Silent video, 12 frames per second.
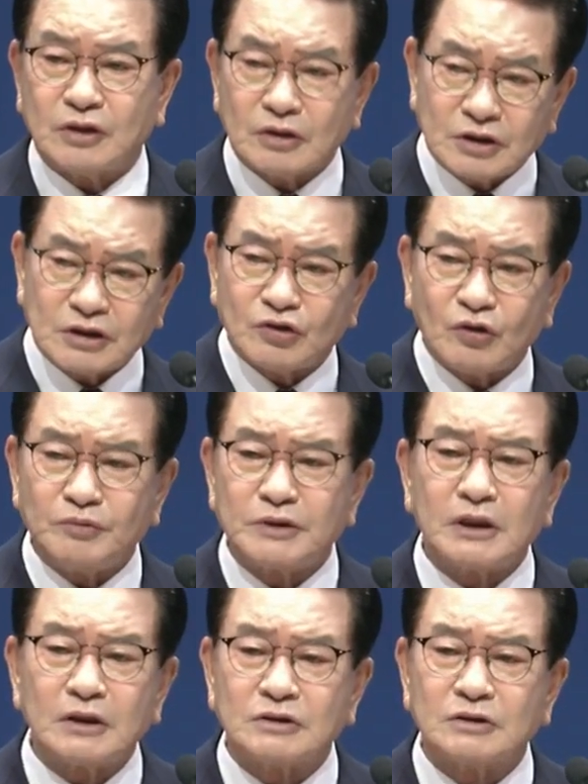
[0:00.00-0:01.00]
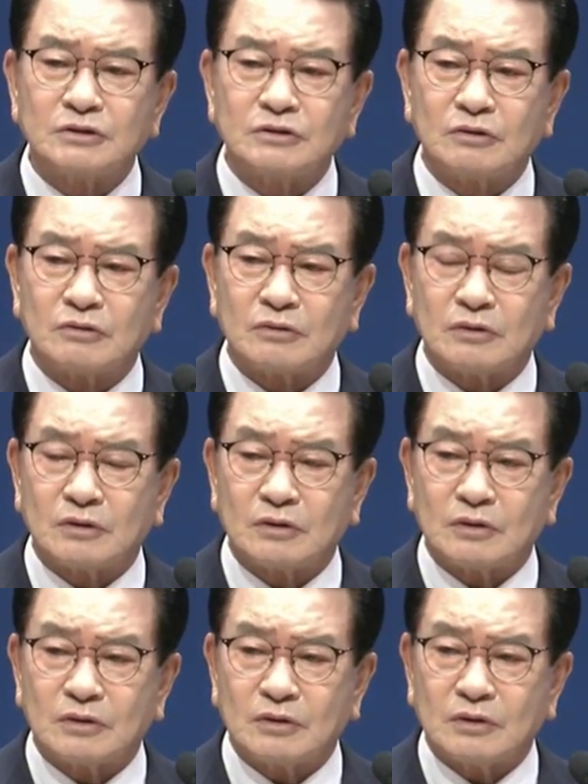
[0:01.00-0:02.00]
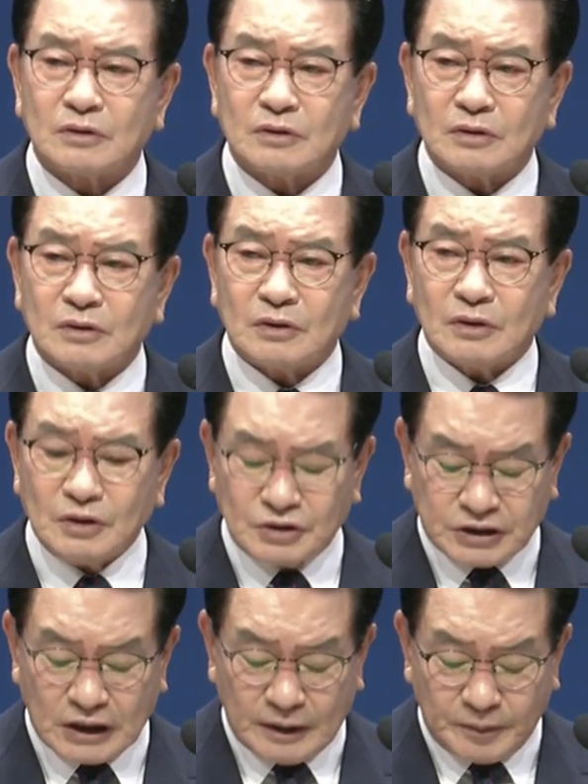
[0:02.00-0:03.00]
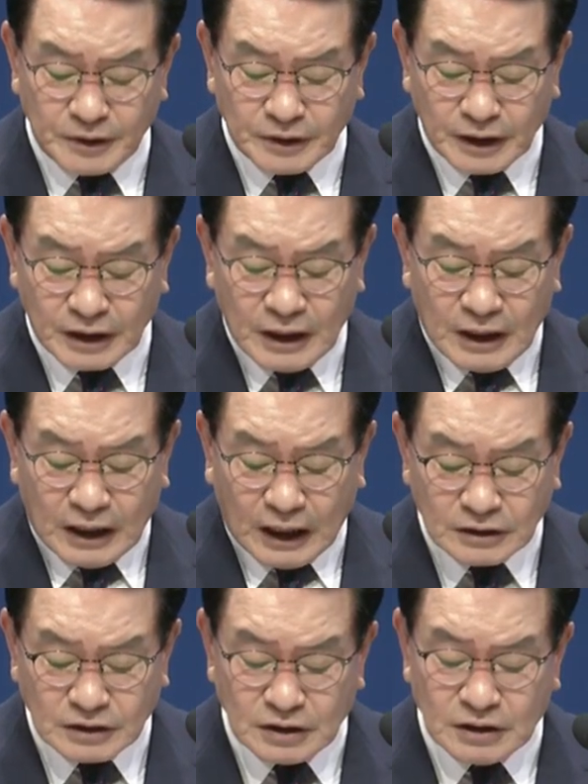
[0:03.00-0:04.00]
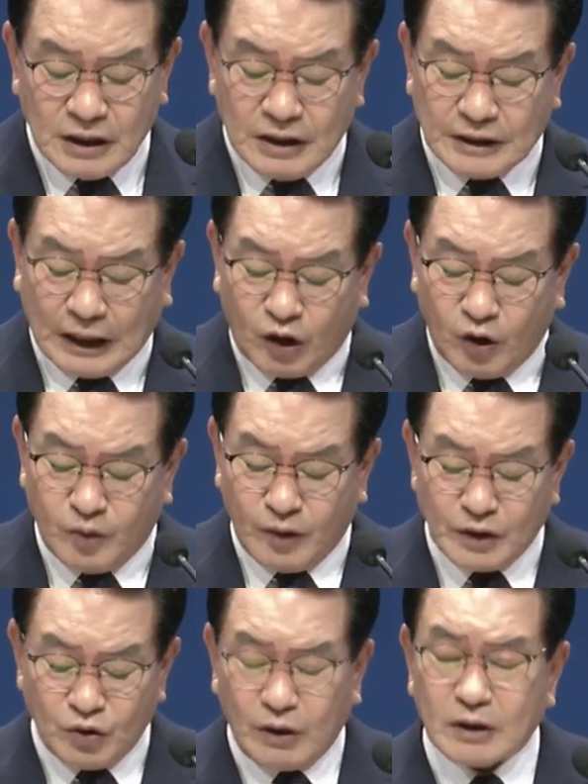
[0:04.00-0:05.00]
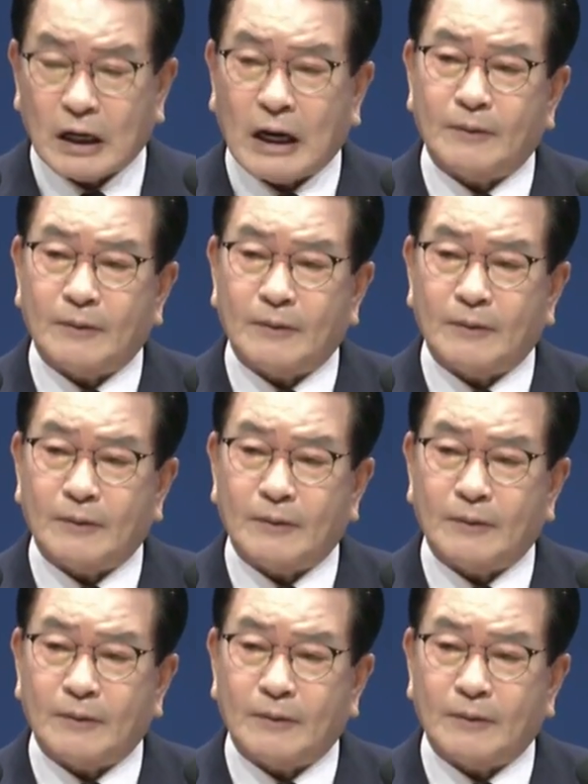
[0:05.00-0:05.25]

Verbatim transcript: Je- Jebedee, immediately obeyed Jesus' words and followed him.